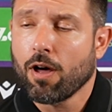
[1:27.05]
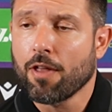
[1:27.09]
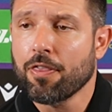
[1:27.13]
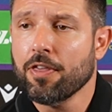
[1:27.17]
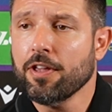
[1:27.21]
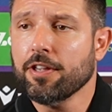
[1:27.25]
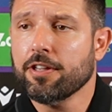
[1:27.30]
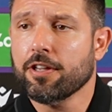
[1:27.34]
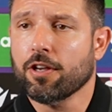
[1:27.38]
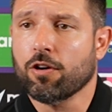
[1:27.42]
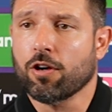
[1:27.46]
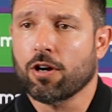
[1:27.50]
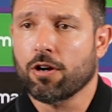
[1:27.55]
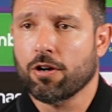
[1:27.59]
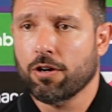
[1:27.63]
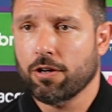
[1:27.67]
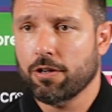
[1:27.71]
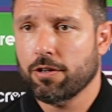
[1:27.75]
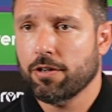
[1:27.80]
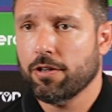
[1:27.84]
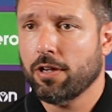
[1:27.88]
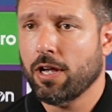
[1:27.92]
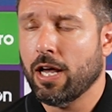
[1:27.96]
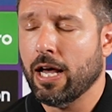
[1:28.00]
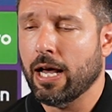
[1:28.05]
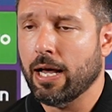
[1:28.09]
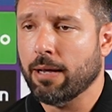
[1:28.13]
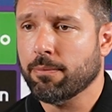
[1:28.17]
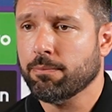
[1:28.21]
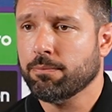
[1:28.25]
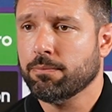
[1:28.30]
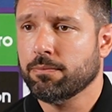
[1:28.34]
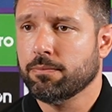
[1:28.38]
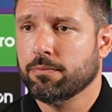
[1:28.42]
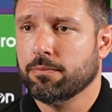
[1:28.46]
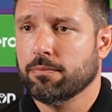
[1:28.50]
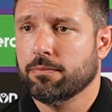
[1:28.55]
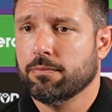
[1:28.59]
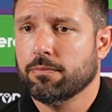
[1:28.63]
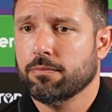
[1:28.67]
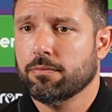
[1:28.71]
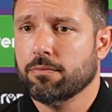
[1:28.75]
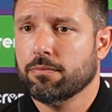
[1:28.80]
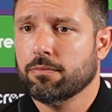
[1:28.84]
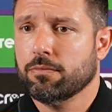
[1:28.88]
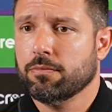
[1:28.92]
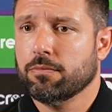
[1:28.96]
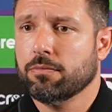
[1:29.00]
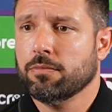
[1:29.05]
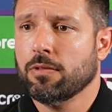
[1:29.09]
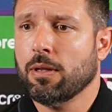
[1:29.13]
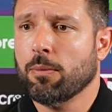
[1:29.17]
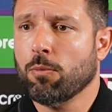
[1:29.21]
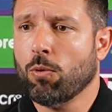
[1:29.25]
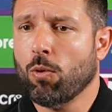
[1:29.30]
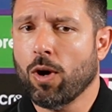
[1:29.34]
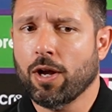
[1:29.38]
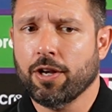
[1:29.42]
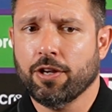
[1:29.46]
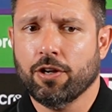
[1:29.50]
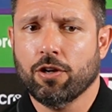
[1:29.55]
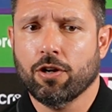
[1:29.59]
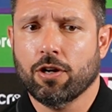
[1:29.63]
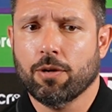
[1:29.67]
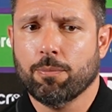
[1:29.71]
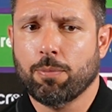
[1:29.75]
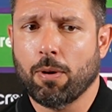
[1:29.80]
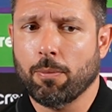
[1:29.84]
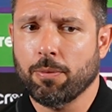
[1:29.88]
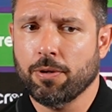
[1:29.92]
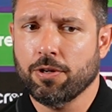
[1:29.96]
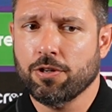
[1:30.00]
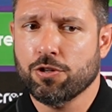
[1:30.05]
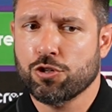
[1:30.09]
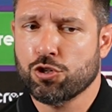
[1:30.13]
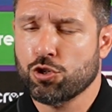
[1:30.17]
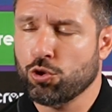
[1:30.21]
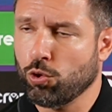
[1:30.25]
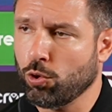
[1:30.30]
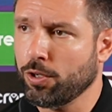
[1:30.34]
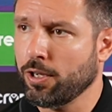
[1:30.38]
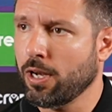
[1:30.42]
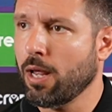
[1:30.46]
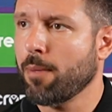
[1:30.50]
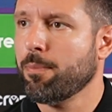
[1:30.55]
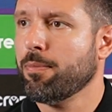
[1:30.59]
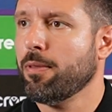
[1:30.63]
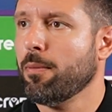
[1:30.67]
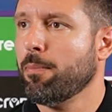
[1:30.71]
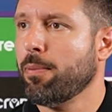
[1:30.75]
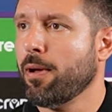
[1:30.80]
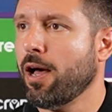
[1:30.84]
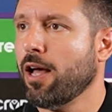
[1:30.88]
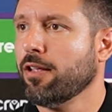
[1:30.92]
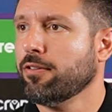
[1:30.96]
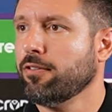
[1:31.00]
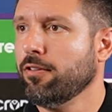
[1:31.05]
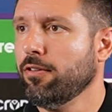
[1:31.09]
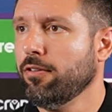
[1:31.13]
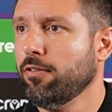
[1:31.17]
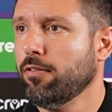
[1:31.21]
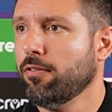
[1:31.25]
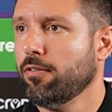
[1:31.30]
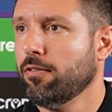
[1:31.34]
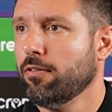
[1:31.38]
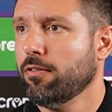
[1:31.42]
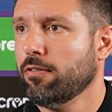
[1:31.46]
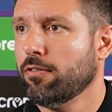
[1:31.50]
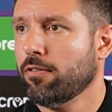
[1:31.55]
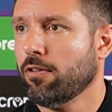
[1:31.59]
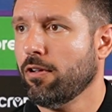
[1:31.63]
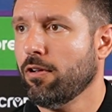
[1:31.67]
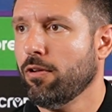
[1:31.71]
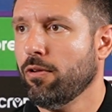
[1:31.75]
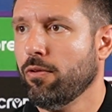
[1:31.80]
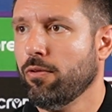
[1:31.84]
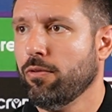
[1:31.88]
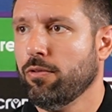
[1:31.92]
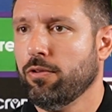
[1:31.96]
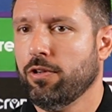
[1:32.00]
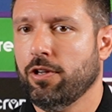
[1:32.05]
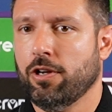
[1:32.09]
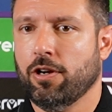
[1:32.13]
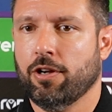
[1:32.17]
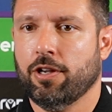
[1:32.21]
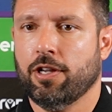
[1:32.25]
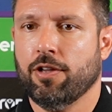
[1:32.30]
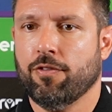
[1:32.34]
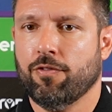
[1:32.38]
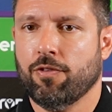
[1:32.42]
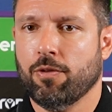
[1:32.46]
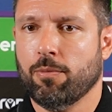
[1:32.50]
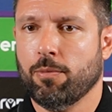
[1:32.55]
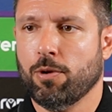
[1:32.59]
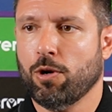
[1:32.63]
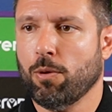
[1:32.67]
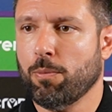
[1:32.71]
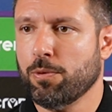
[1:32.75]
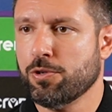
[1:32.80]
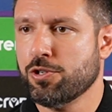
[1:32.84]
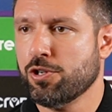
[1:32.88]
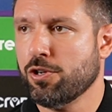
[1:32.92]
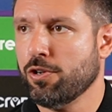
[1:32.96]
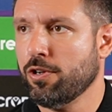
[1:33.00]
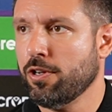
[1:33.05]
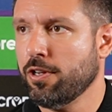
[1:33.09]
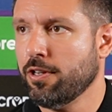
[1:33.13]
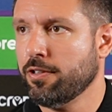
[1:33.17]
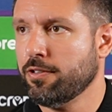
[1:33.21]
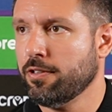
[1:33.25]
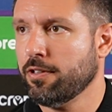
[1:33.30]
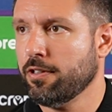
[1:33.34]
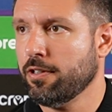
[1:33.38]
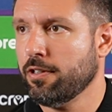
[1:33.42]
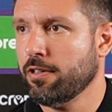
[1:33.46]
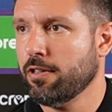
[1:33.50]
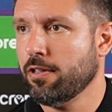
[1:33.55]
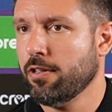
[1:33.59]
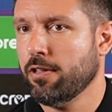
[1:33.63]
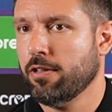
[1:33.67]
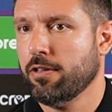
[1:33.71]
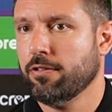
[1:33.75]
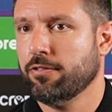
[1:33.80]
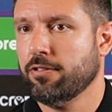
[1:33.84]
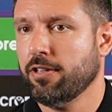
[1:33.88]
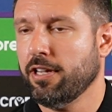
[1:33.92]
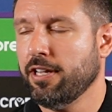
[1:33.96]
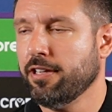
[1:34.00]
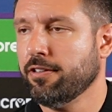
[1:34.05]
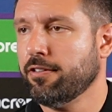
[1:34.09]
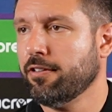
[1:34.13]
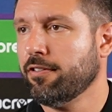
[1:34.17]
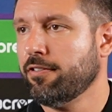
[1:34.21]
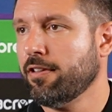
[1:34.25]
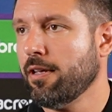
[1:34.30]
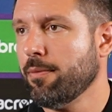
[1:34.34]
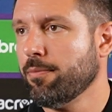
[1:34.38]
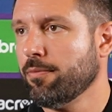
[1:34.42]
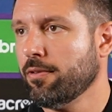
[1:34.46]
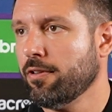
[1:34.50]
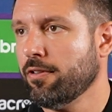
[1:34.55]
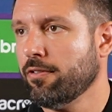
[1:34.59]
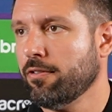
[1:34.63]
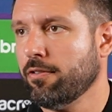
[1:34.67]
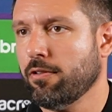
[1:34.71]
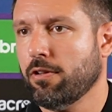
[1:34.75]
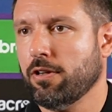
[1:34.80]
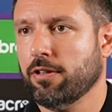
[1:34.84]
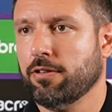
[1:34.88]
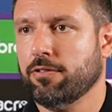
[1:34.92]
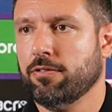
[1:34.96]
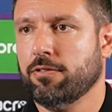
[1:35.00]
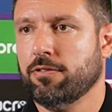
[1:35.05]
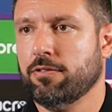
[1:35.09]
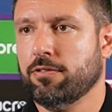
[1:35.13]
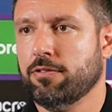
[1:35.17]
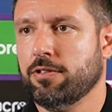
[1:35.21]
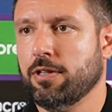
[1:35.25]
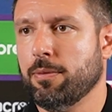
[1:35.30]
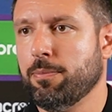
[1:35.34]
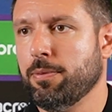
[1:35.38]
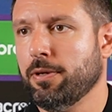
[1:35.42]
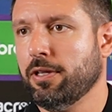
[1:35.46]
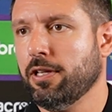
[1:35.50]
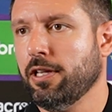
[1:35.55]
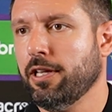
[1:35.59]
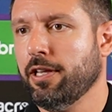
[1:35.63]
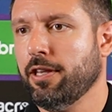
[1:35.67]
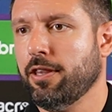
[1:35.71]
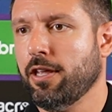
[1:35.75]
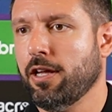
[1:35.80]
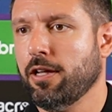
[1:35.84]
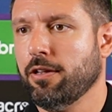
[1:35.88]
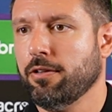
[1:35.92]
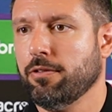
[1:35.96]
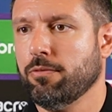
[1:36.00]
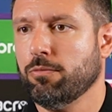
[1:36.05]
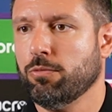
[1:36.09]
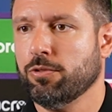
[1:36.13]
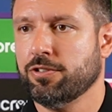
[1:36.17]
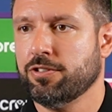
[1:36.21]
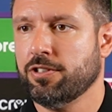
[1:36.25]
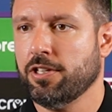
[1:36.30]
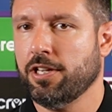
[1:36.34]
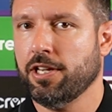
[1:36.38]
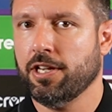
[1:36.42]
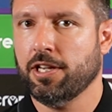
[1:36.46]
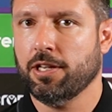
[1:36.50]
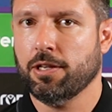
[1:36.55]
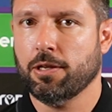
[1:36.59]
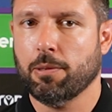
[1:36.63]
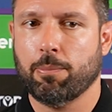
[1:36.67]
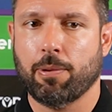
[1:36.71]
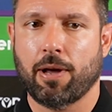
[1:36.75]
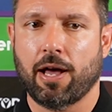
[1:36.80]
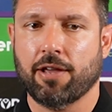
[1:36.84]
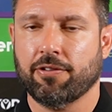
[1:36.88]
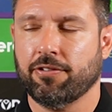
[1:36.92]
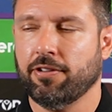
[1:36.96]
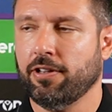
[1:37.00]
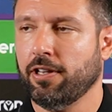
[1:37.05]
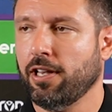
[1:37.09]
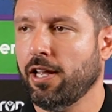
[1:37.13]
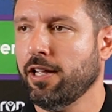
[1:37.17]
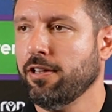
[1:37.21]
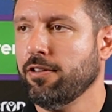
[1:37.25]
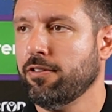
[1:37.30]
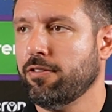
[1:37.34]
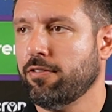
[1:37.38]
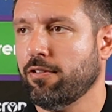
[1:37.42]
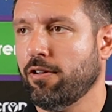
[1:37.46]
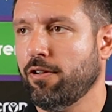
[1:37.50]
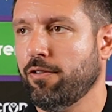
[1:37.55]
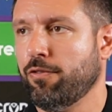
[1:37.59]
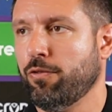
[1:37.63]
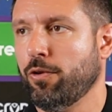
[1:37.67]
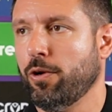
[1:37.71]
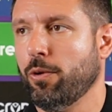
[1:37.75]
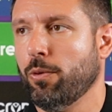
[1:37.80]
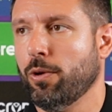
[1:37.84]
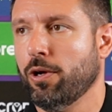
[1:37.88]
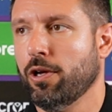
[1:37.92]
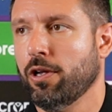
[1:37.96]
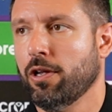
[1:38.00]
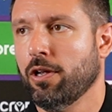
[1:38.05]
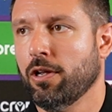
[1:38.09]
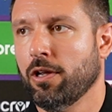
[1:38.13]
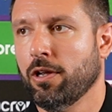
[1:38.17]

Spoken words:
I think you got to, number one, you got to probably shorten up the passes so you don't give them an opportunity to intercept, because typically they were sitting in the passing lane. So if we were